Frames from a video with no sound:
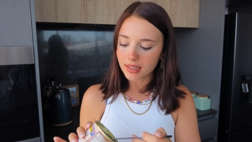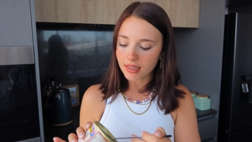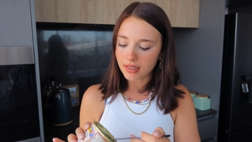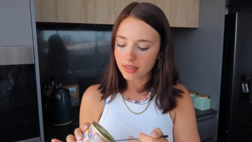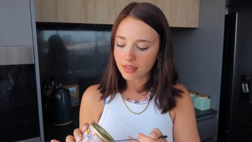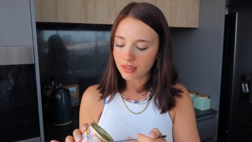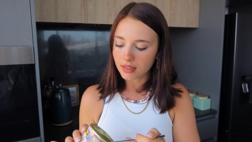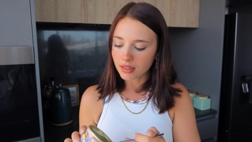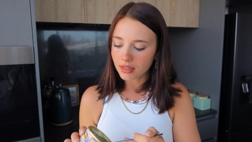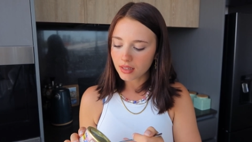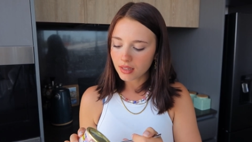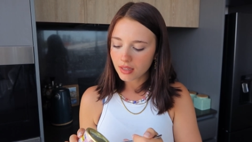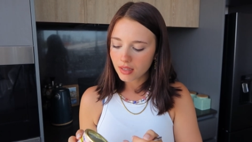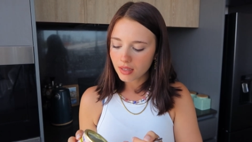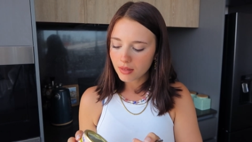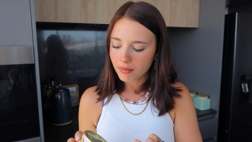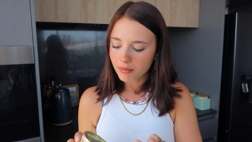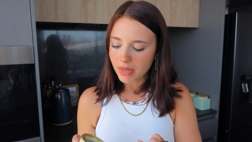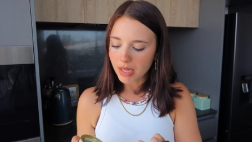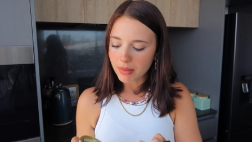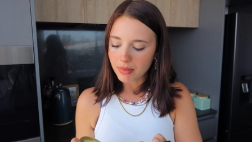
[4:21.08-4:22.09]
in
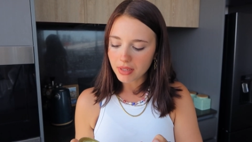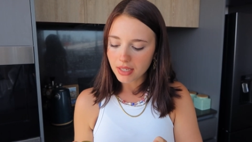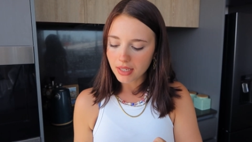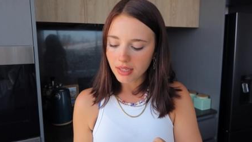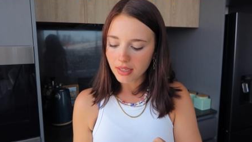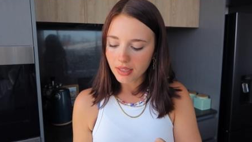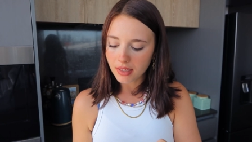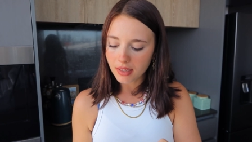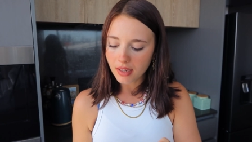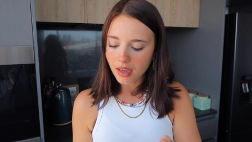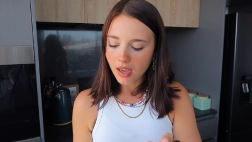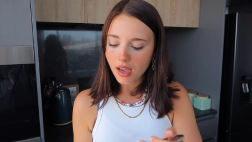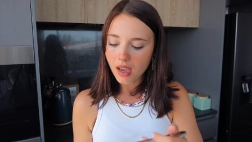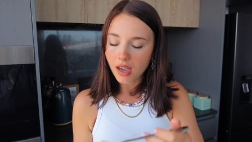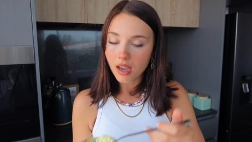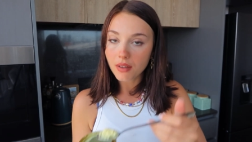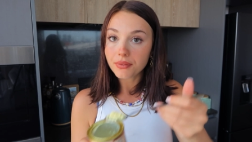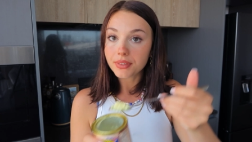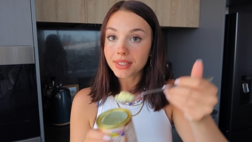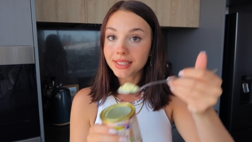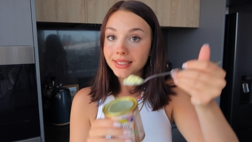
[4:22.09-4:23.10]
maybe
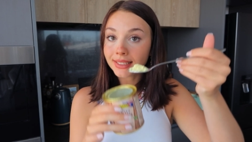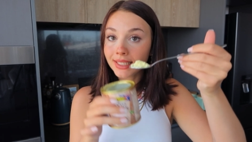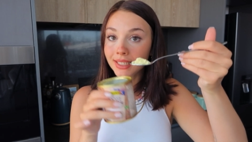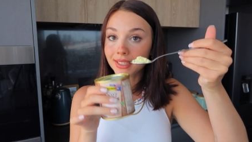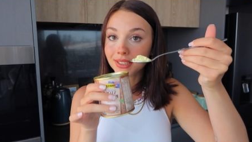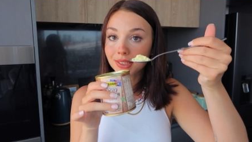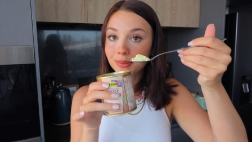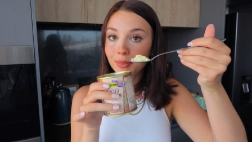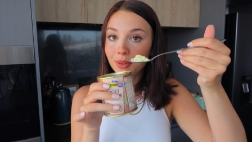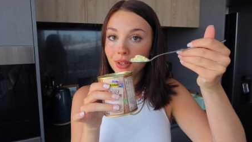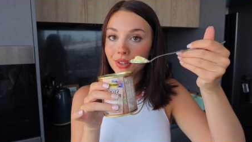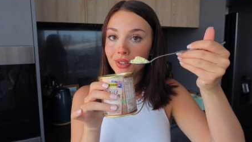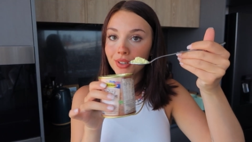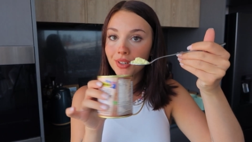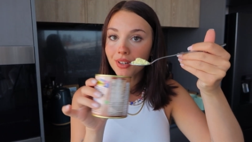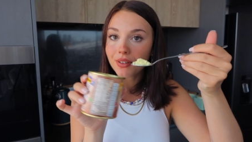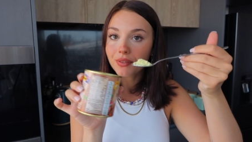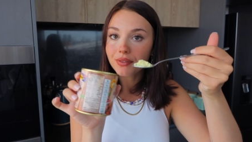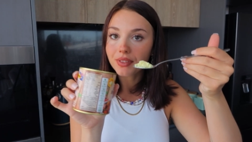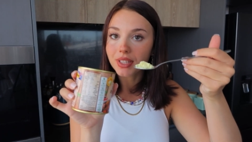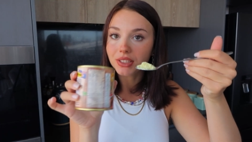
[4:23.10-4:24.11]
half a teaspoon
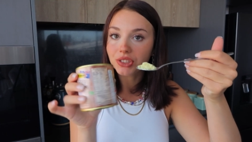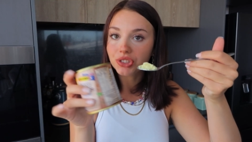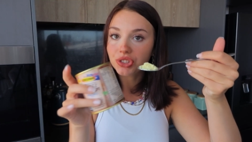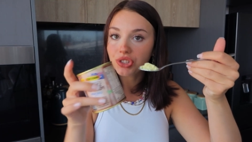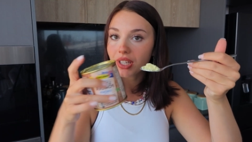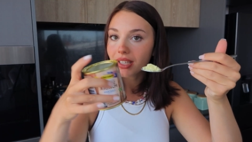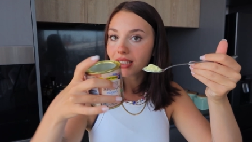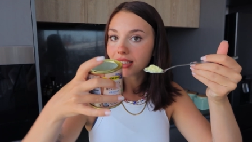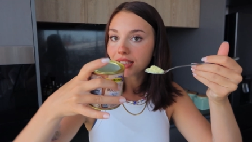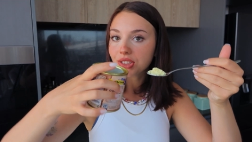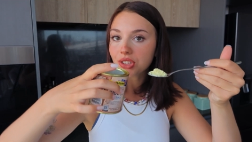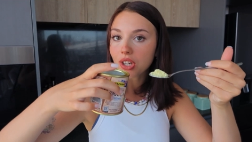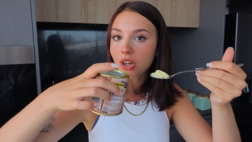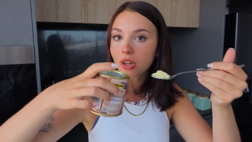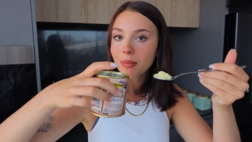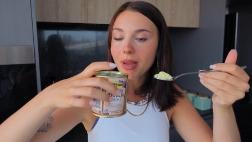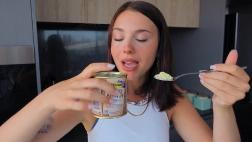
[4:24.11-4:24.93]
of this chicken stock